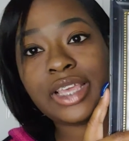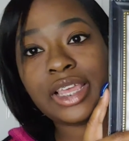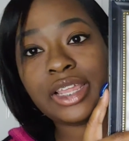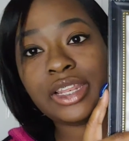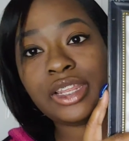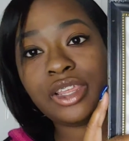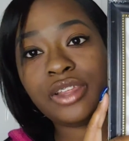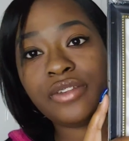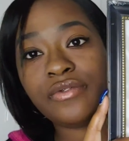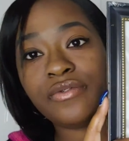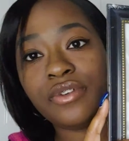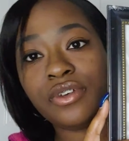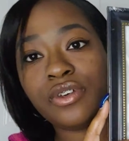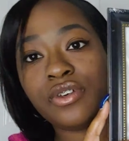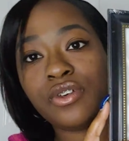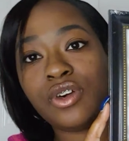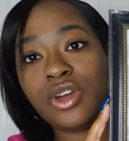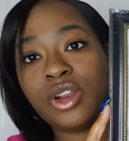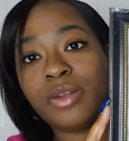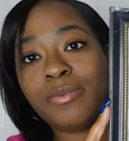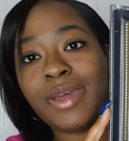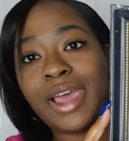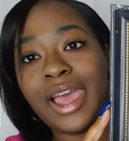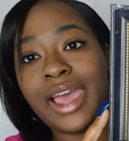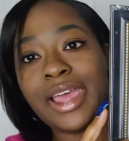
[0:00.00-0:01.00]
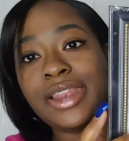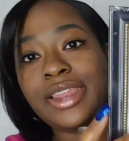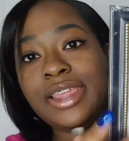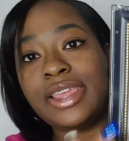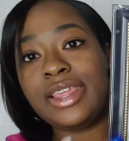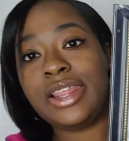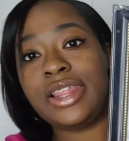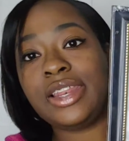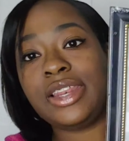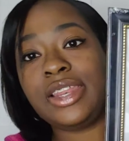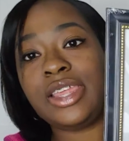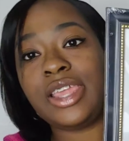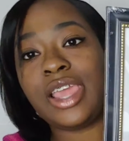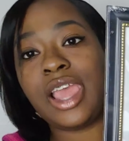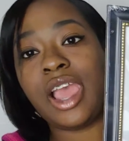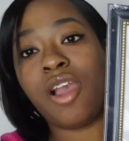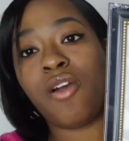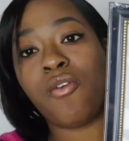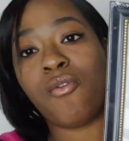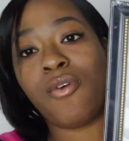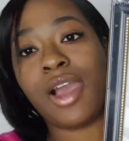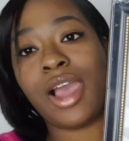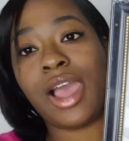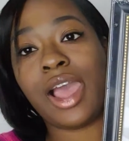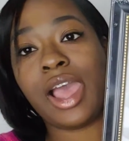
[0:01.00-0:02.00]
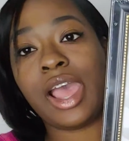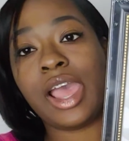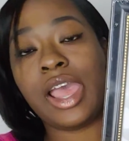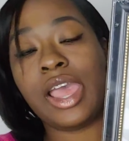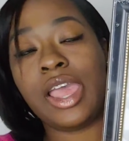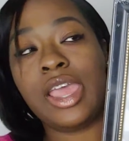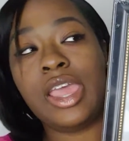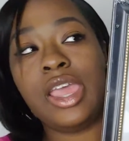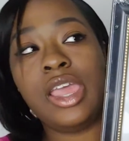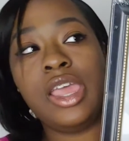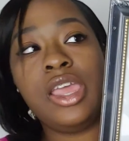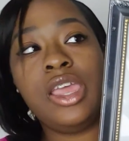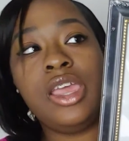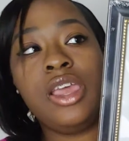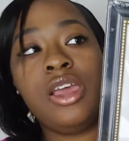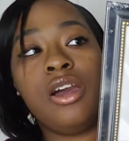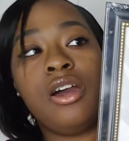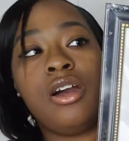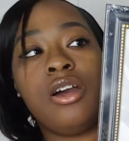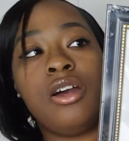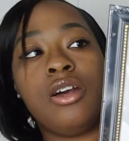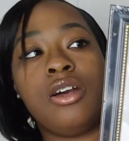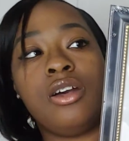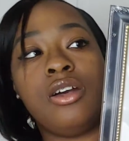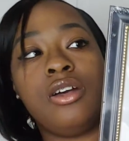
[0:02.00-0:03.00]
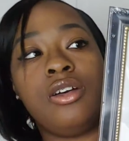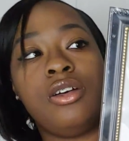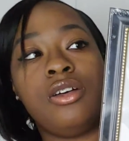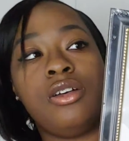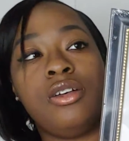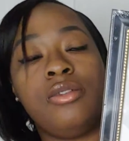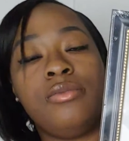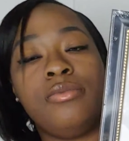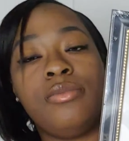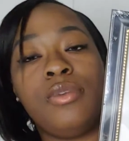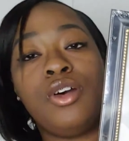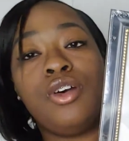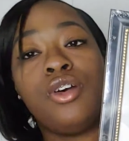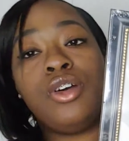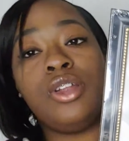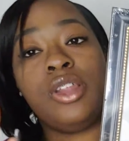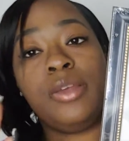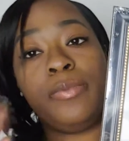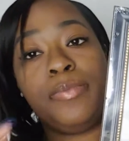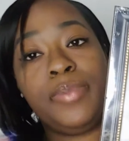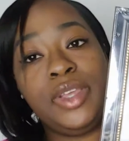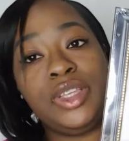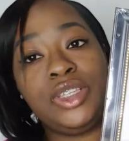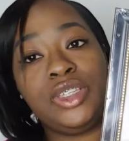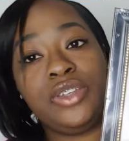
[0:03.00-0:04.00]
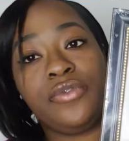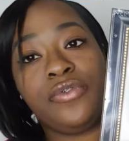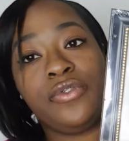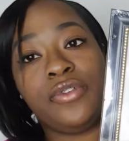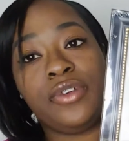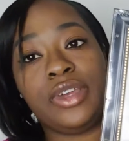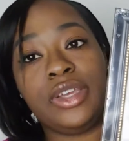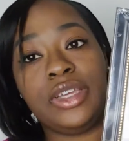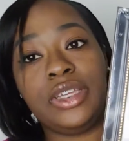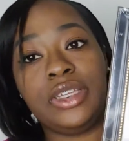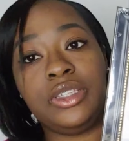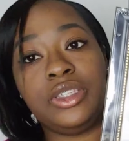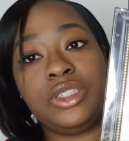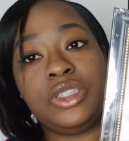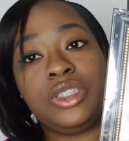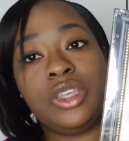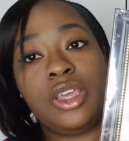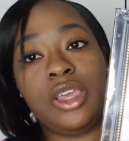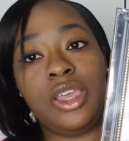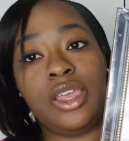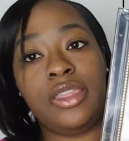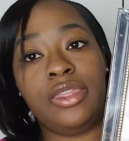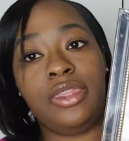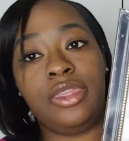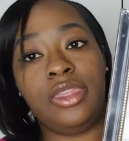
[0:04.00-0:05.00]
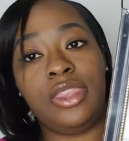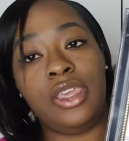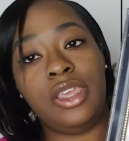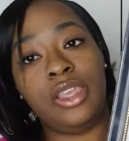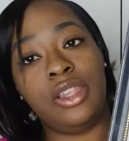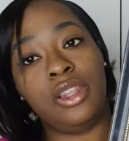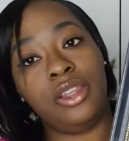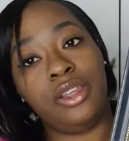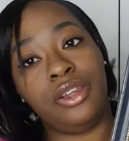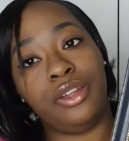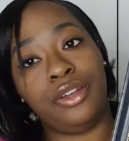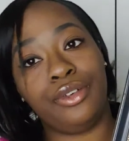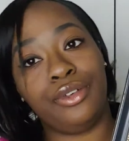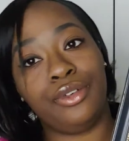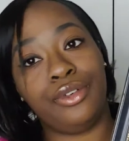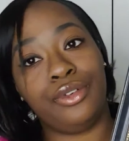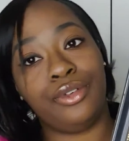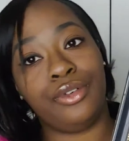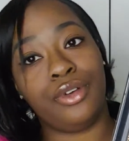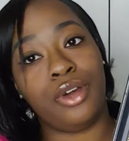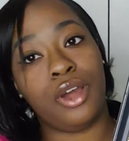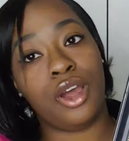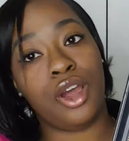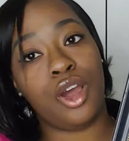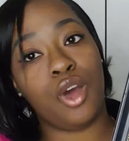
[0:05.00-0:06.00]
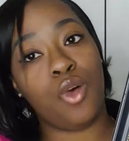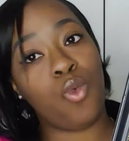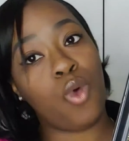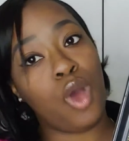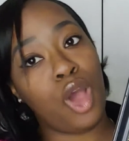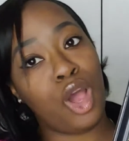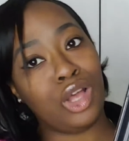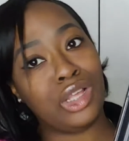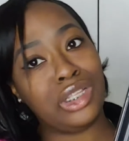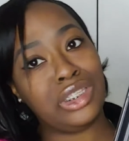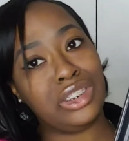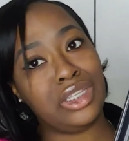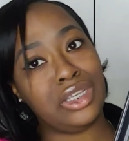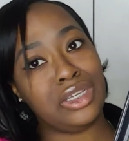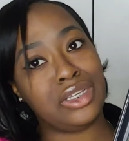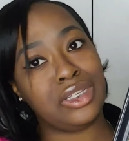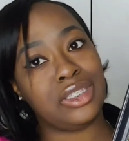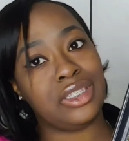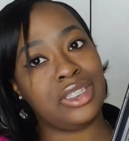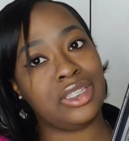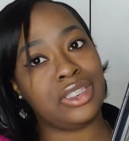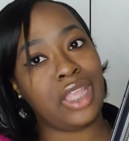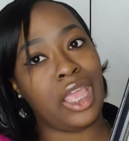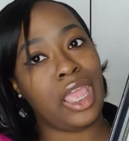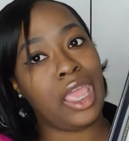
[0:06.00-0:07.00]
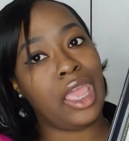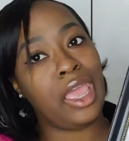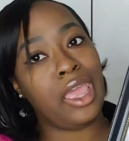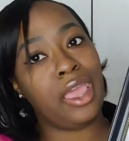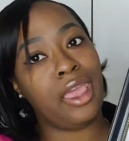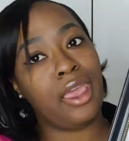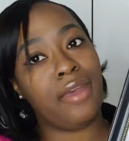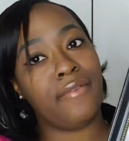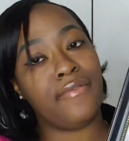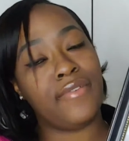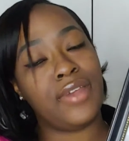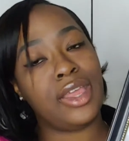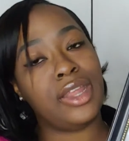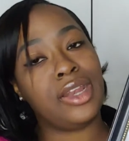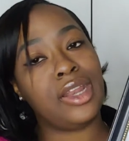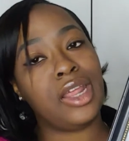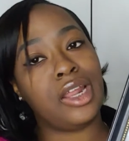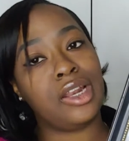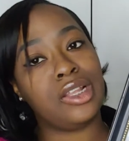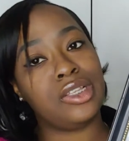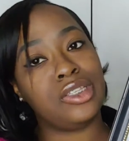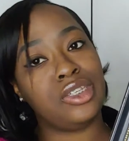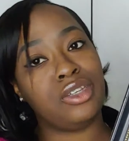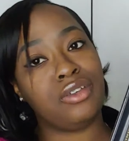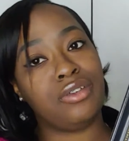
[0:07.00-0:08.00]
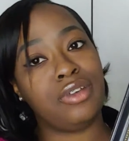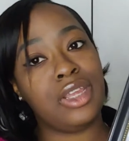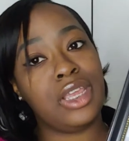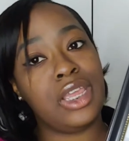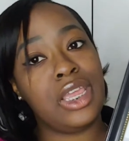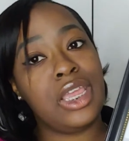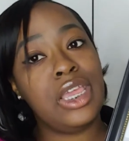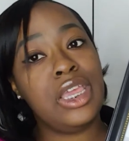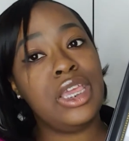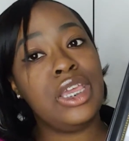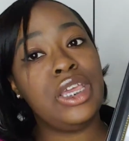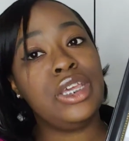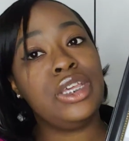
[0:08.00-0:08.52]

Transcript: I didn't record it, but I did a DIY. On the picture frames in the little wall stickers that they have at Dollar Tree.